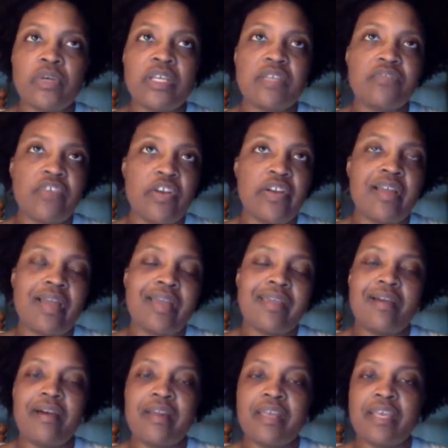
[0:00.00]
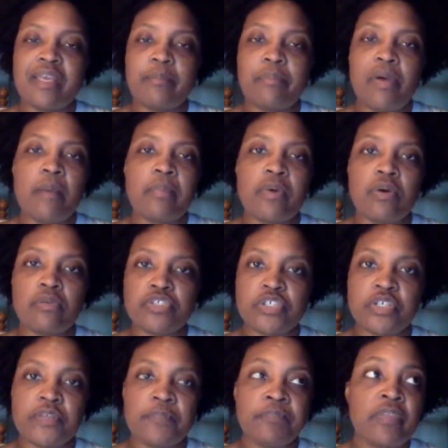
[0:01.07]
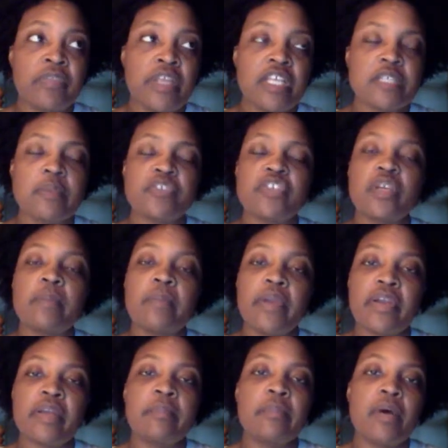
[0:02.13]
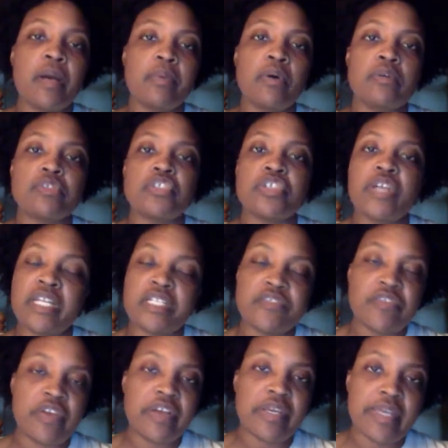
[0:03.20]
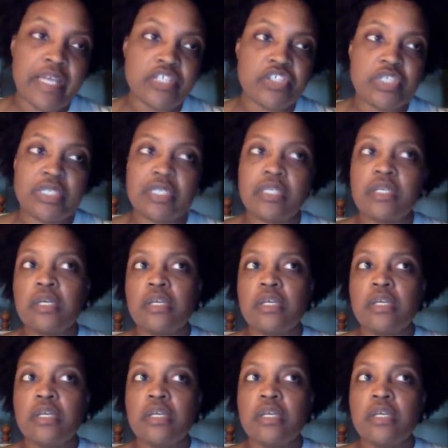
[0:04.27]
It's very iconic in pop culture, especially American pop culture, and it's very catchy.